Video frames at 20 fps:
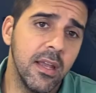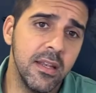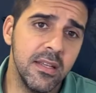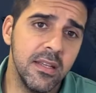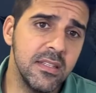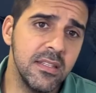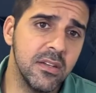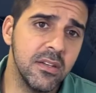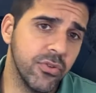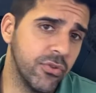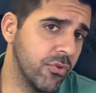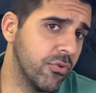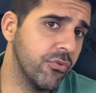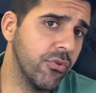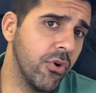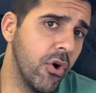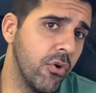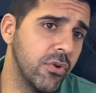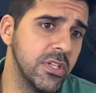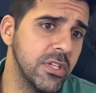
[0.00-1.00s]
easier to
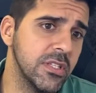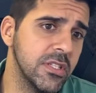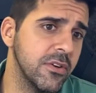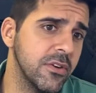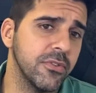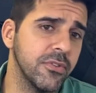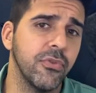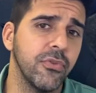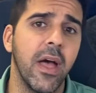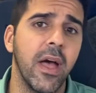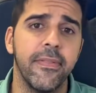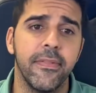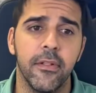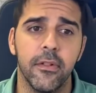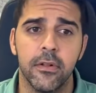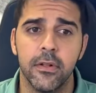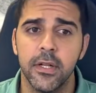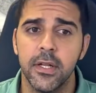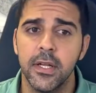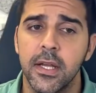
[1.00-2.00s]
grow, easier to
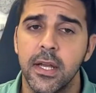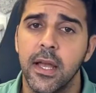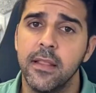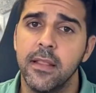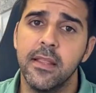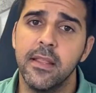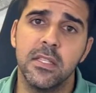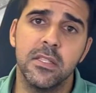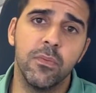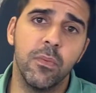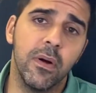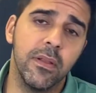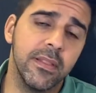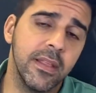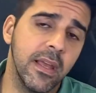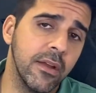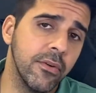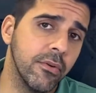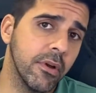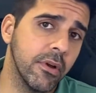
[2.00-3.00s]
handle. And that's what
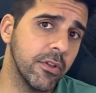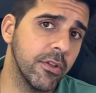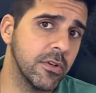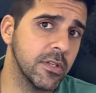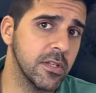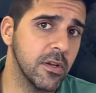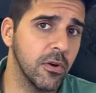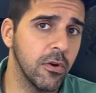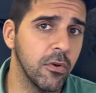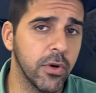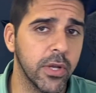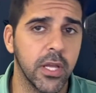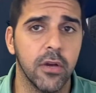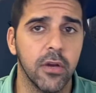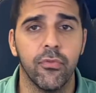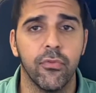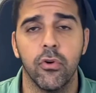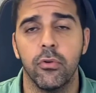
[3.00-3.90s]
aggregators are looking for,